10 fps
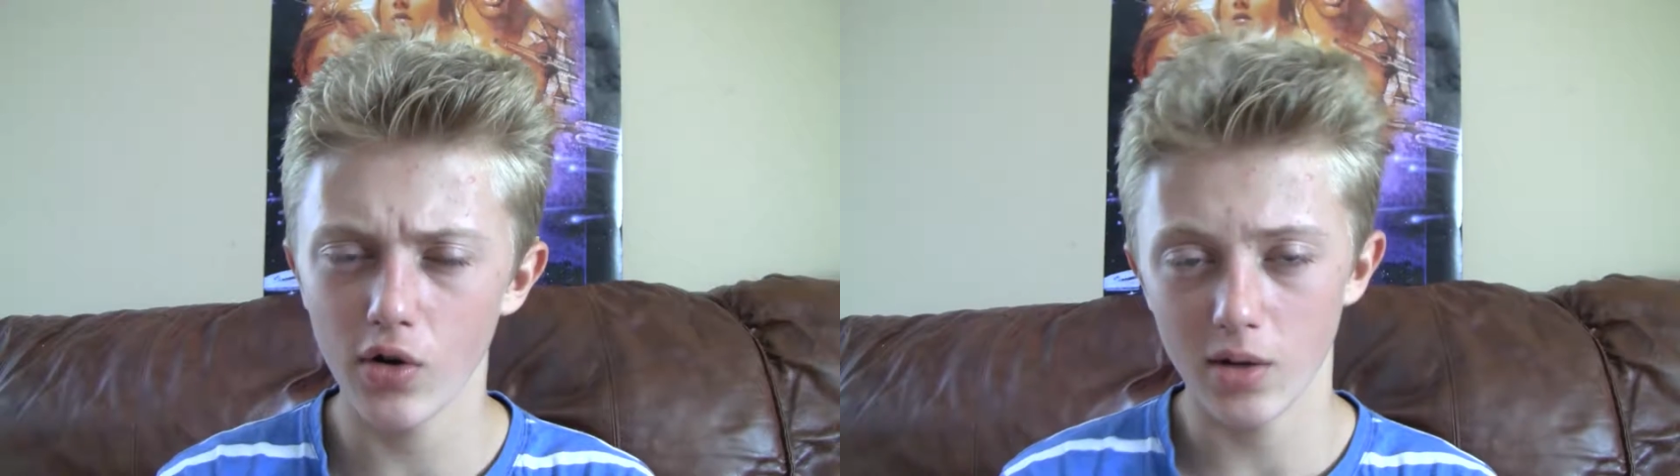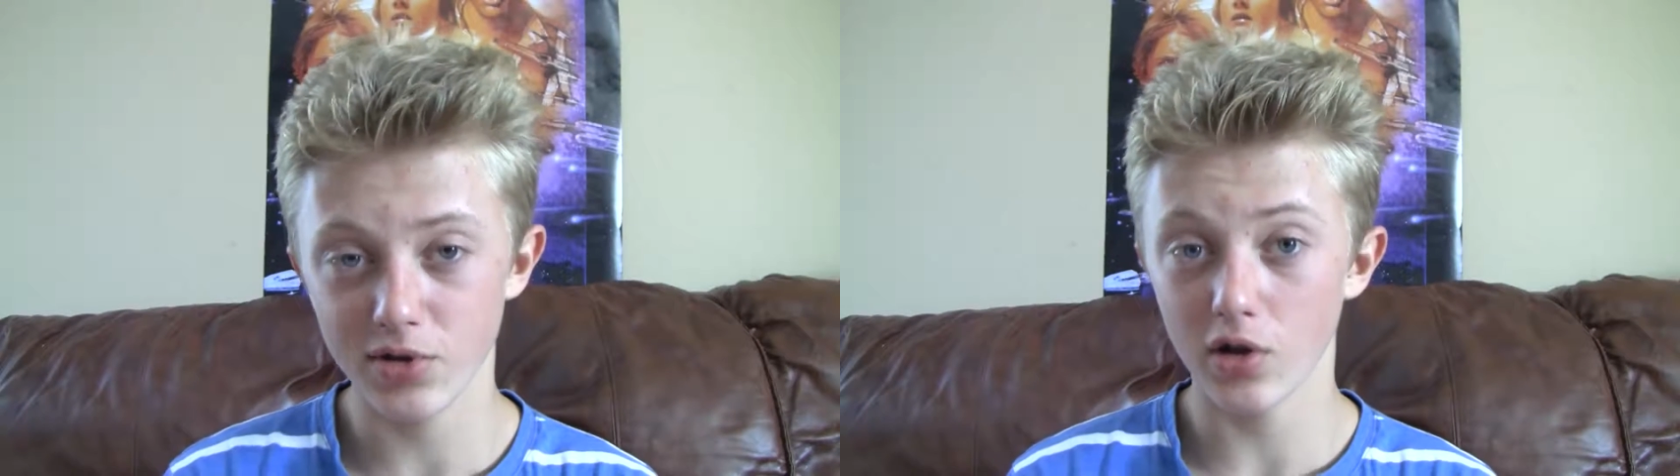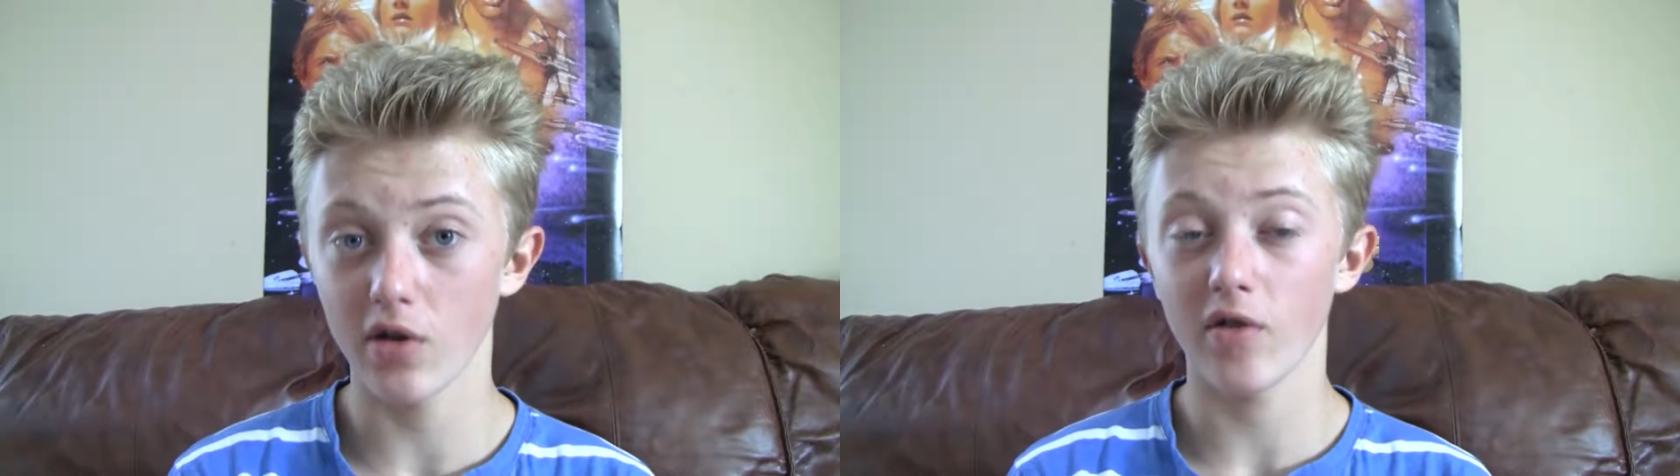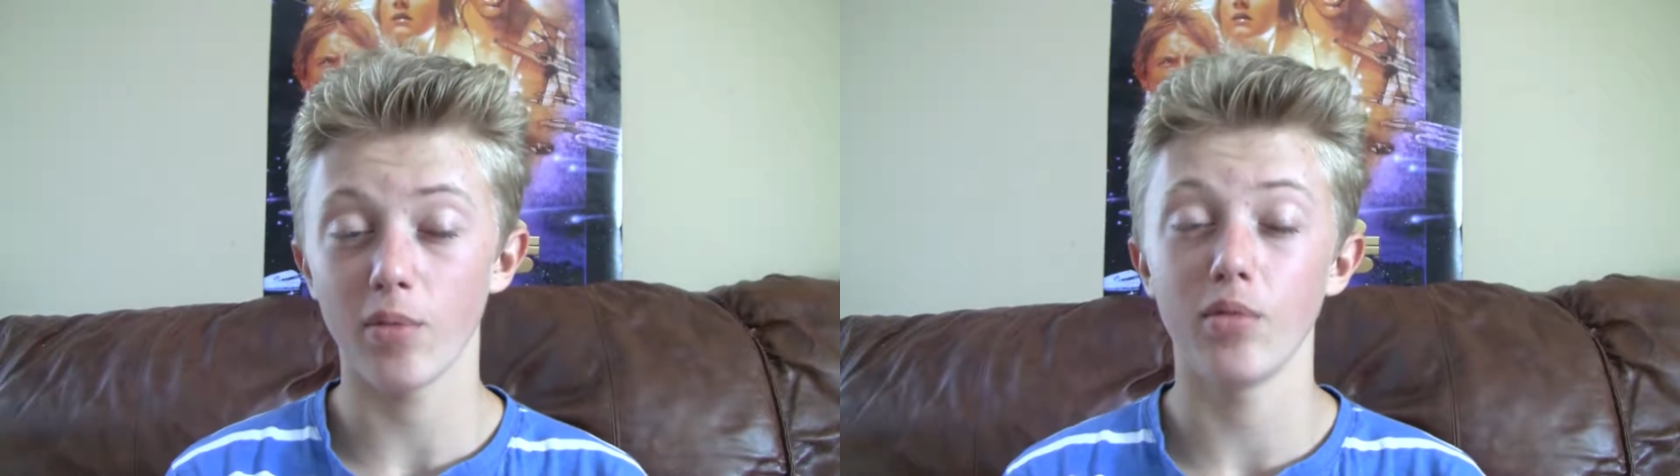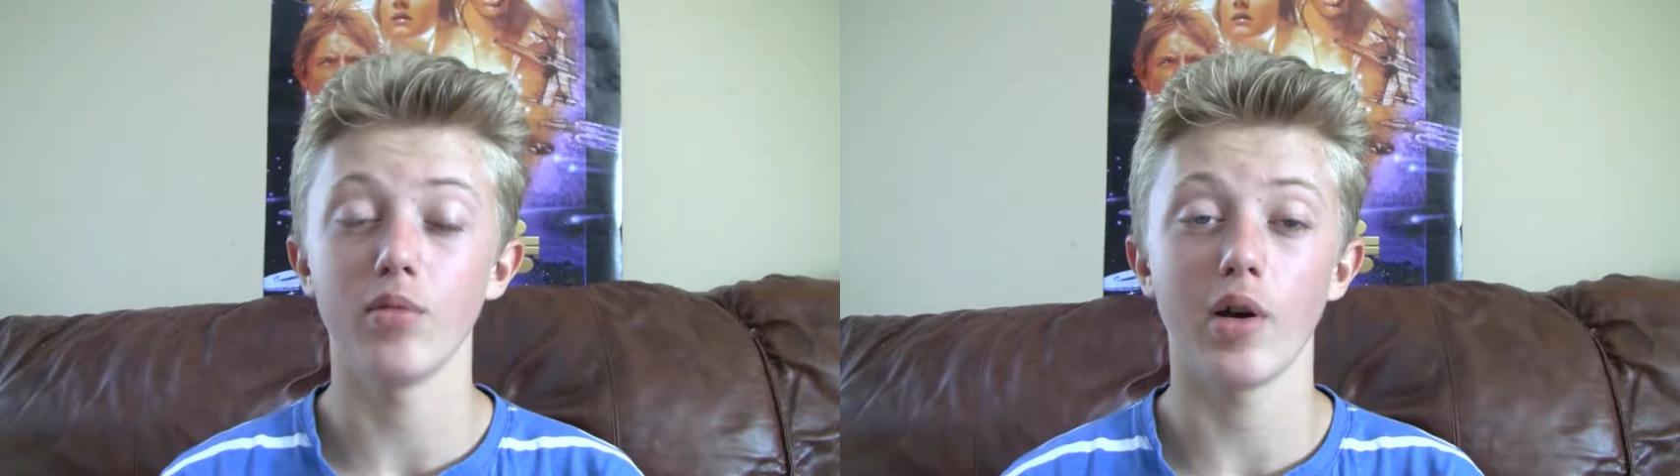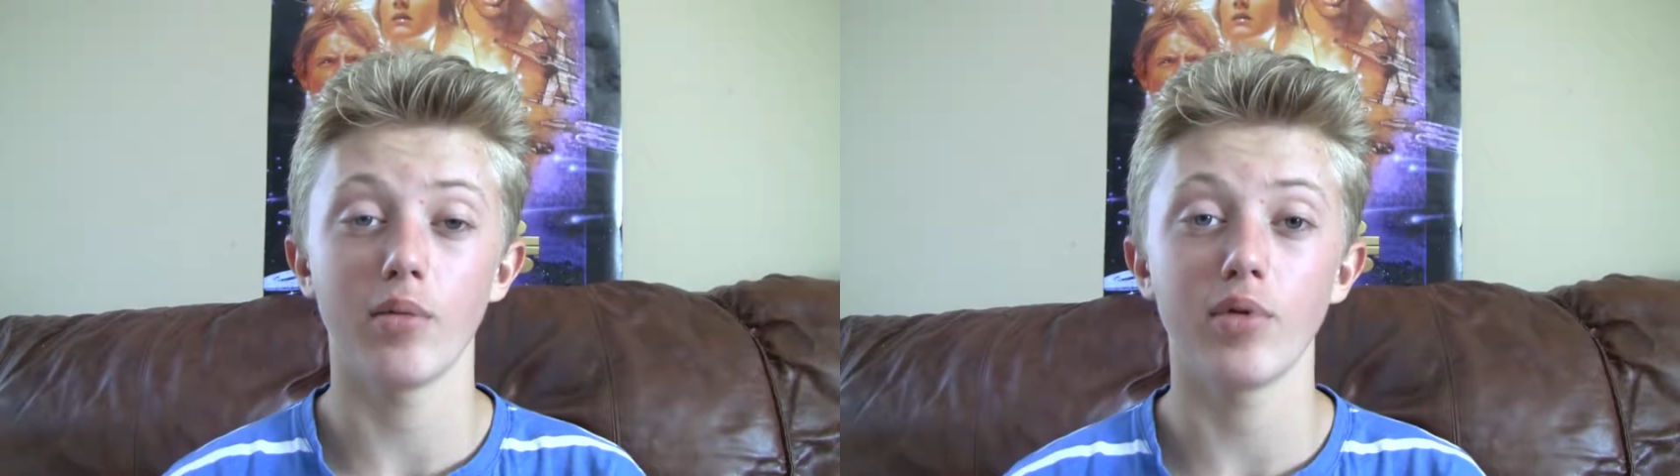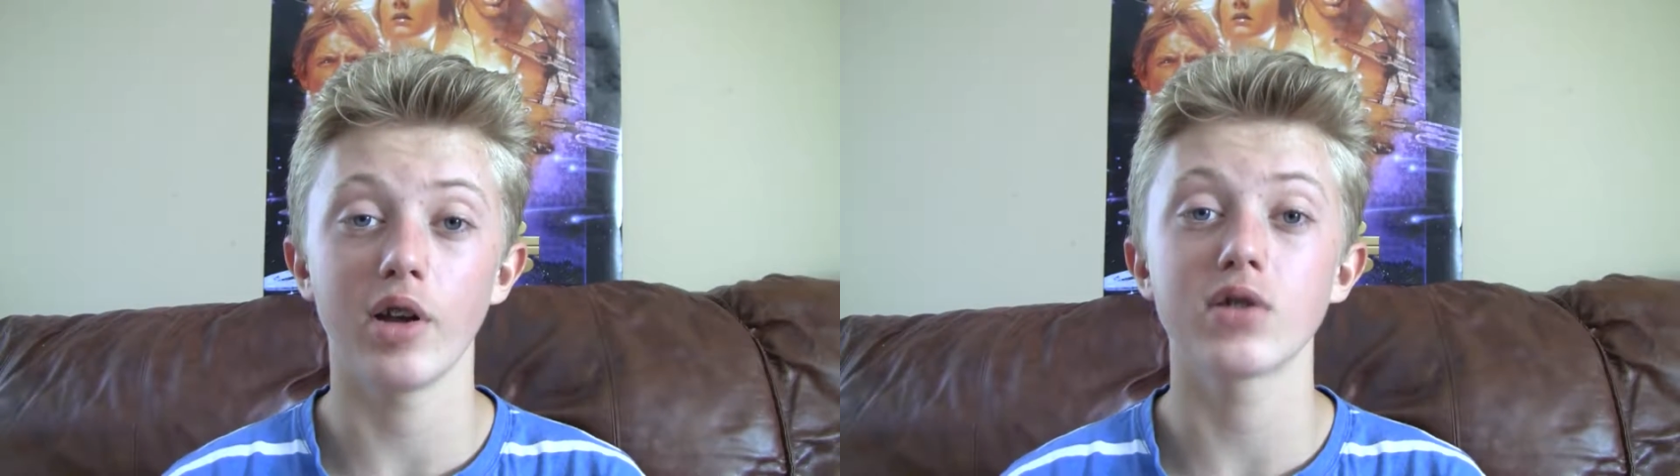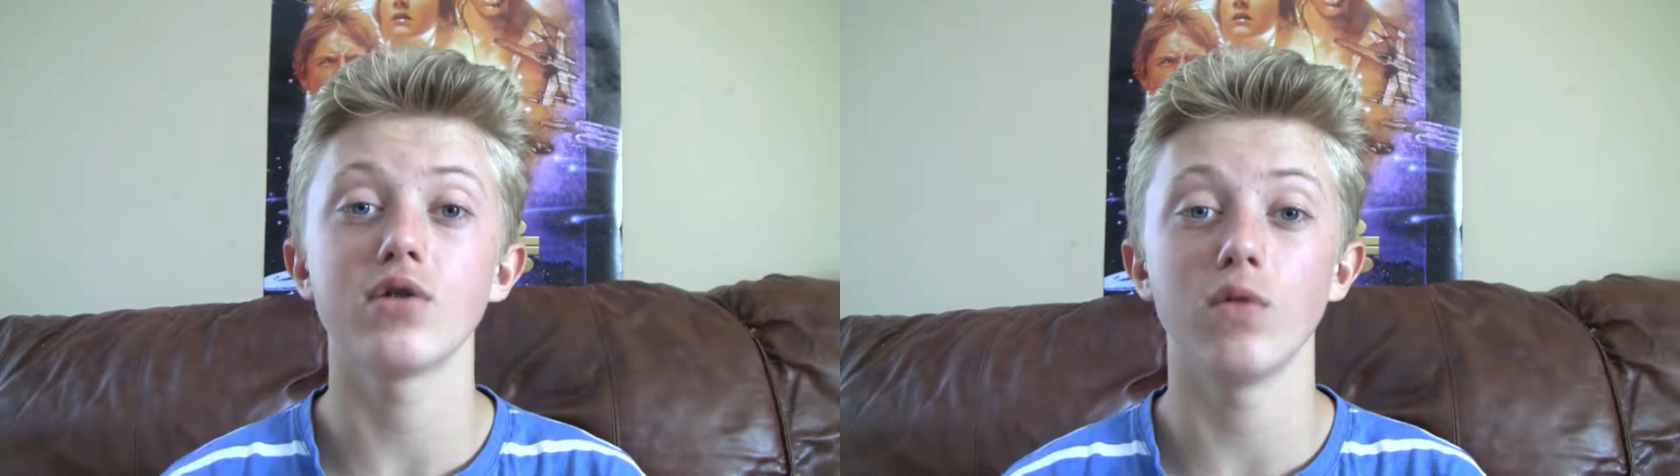and I'm sorry if I pronounce